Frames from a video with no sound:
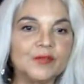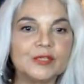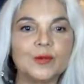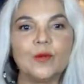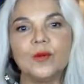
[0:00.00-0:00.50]

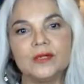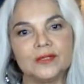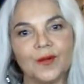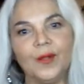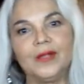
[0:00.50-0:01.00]
That's why I wanted to
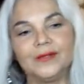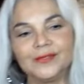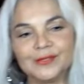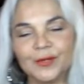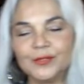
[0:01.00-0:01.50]
go ahead and
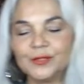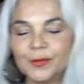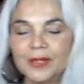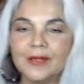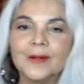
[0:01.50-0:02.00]
start
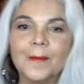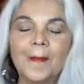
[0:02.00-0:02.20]
doing it,